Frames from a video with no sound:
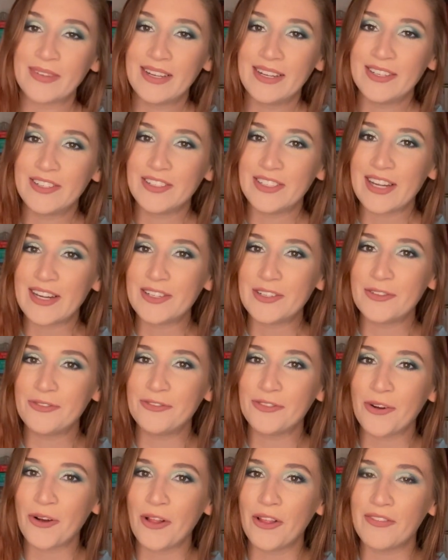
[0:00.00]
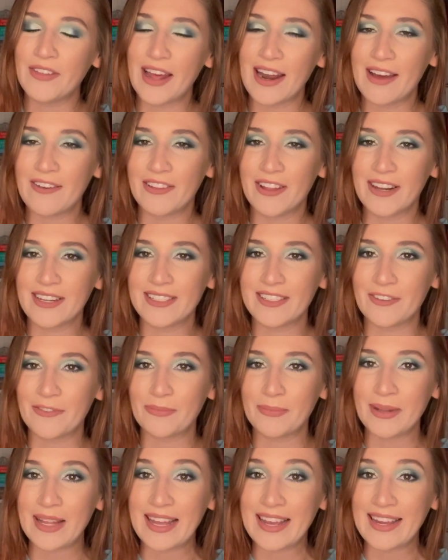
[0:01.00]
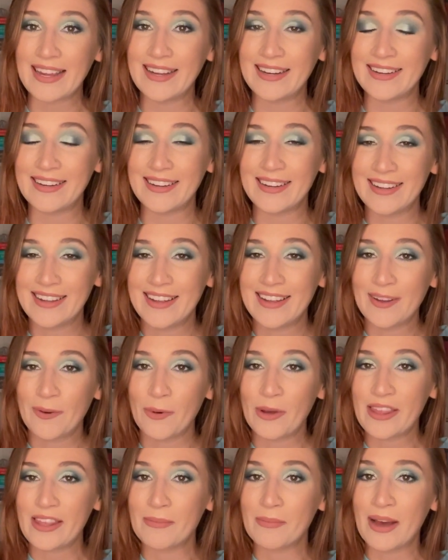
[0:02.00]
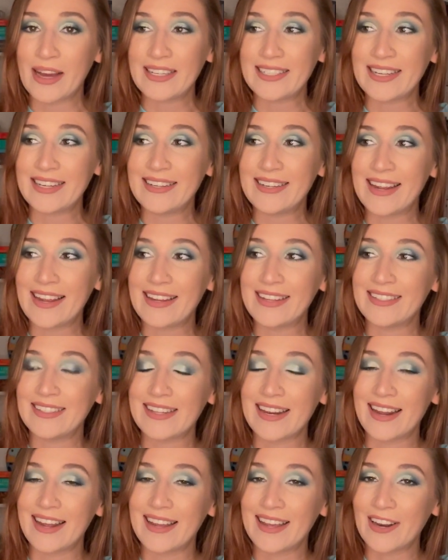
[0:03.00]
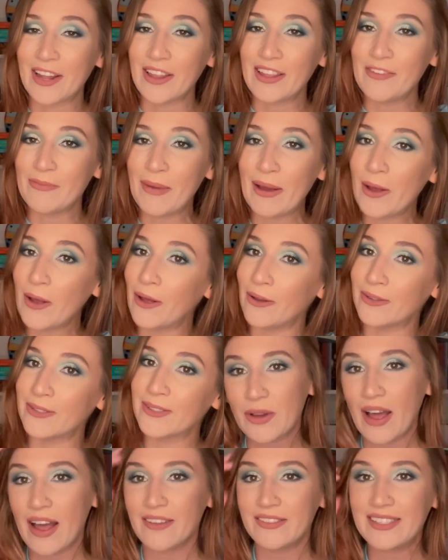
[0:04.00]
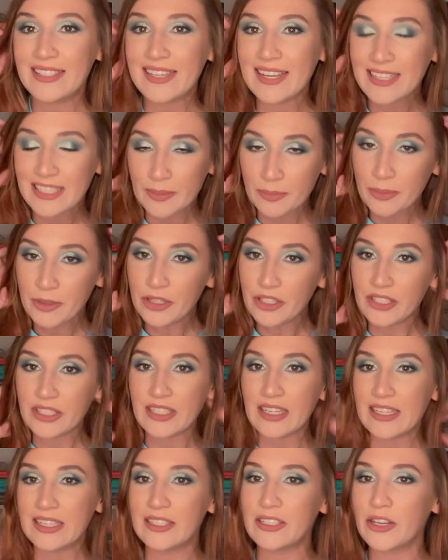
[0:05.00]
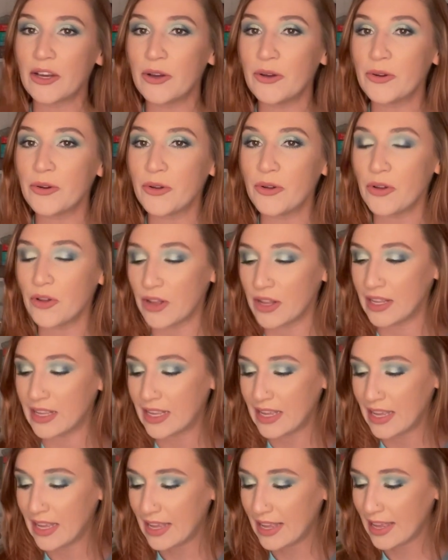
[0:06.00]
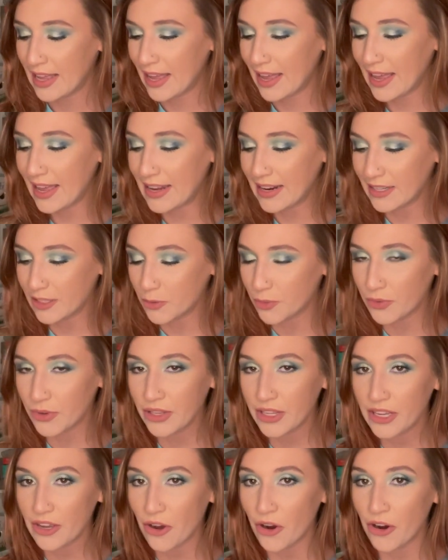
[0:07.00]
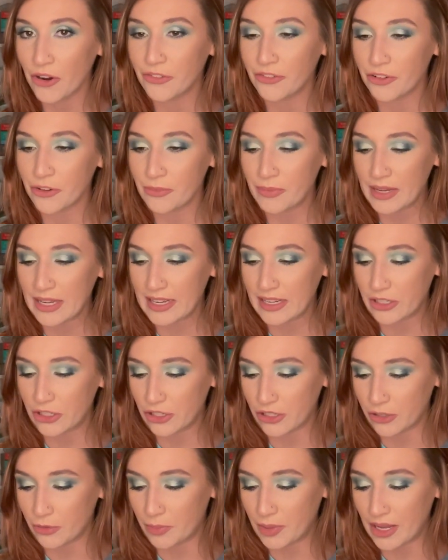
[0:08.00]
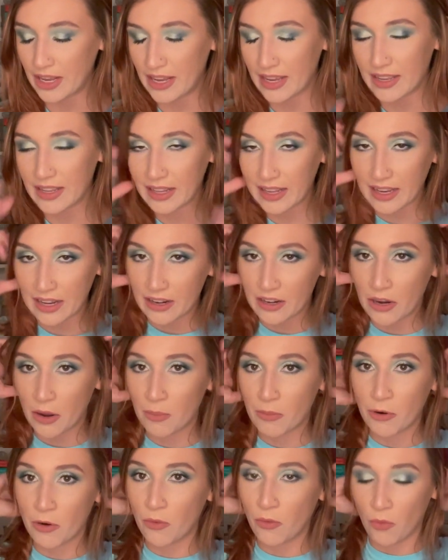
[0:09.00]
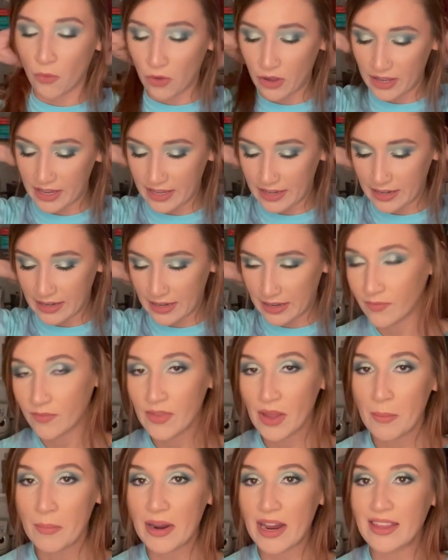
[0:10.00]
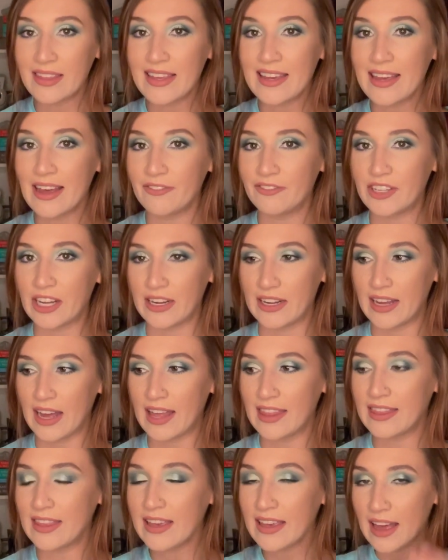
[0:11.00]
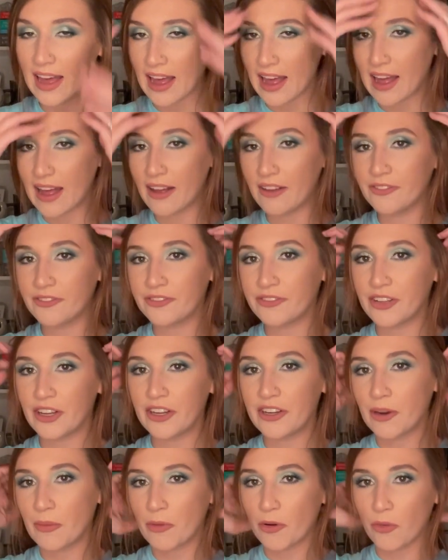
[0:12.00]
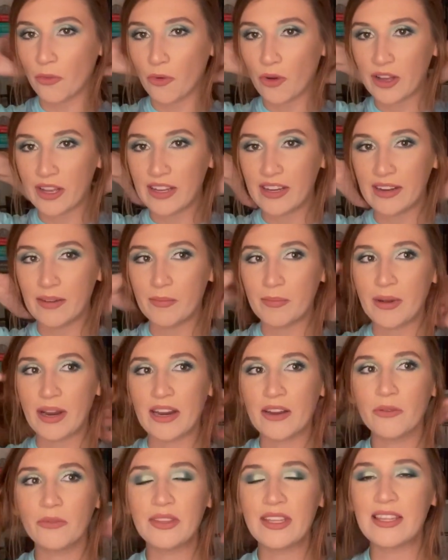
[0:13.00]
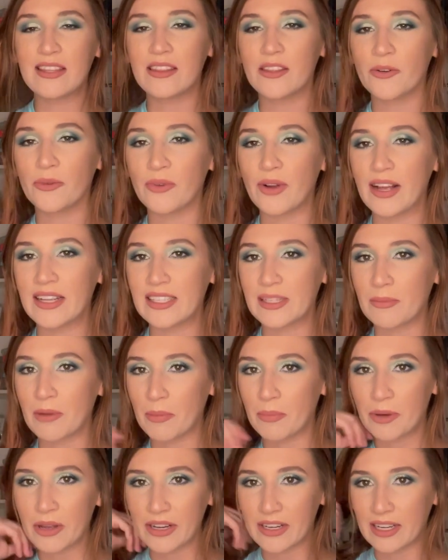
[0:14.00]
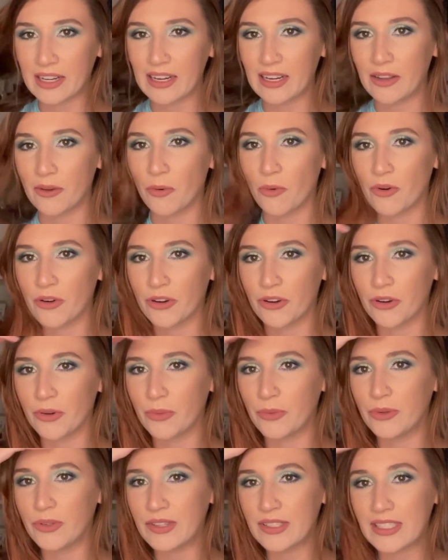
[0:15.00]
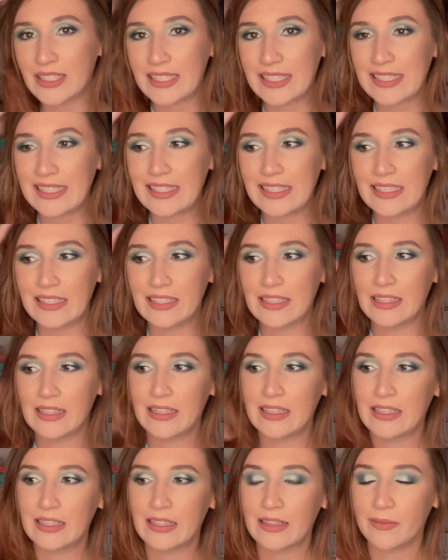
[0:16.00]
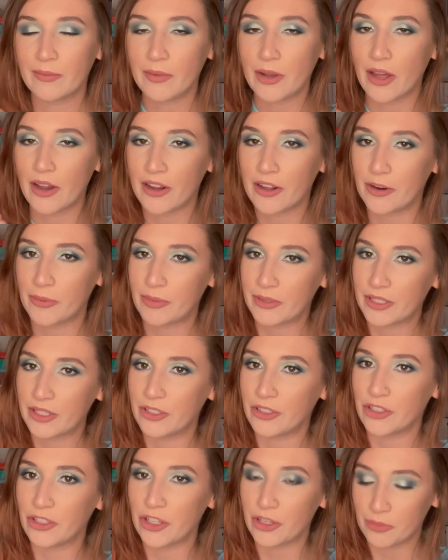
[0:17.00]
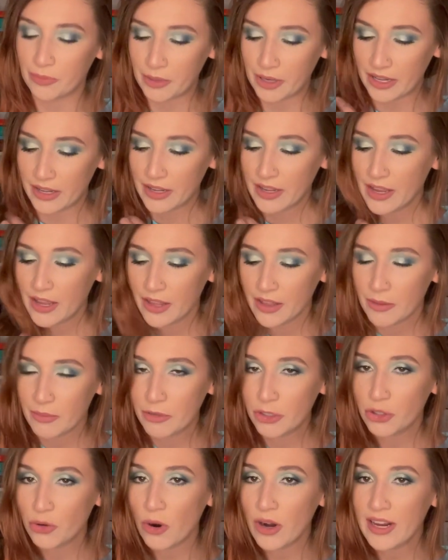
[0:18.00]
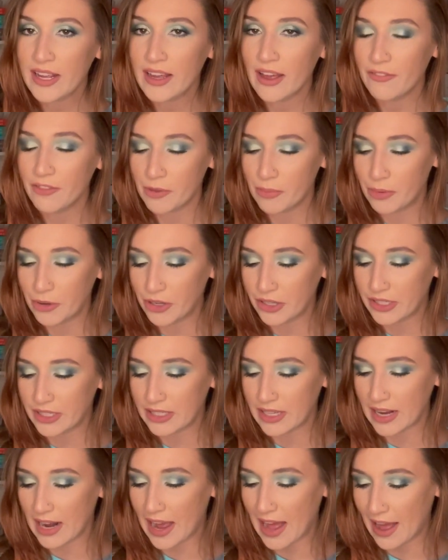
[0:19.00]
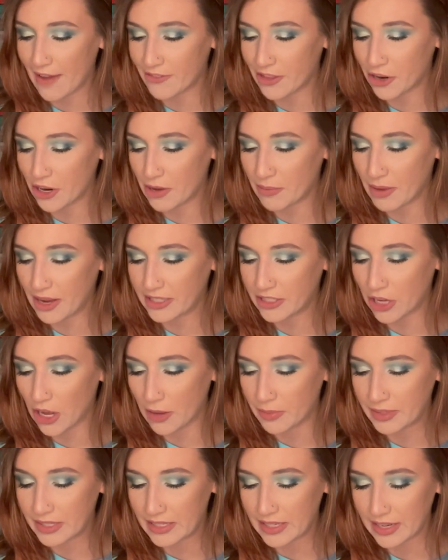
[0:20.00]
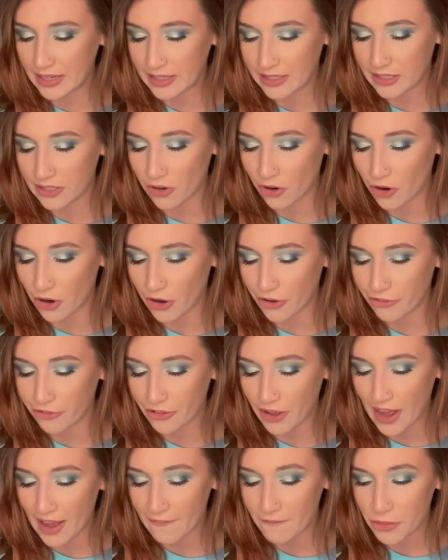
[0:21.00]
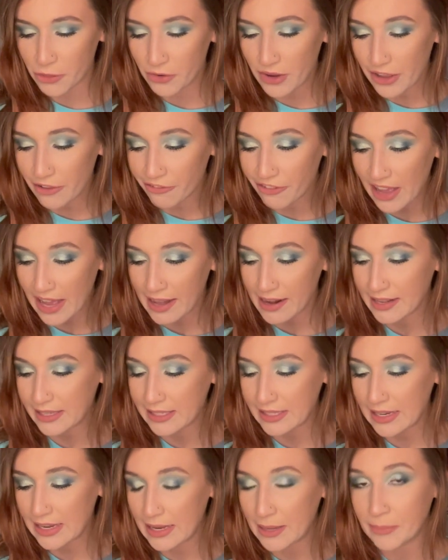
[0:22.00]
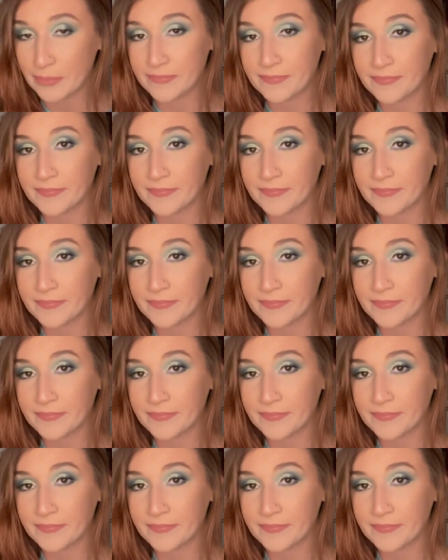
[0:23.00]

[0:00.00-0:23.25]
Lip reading: just stay tuned for all of that. I have a lot of stuff planned within my 10 days that I cannot leave my house. I have 6 books in total, and it's really hard for me to pick like a number one, but I think I've done it. I think I have a number one, but I don't think the rest I'm gonna put in any order. We'll see. Not 100% sure, but the majority of the books that I have that are in my top 6 are, I have 3 fantasy,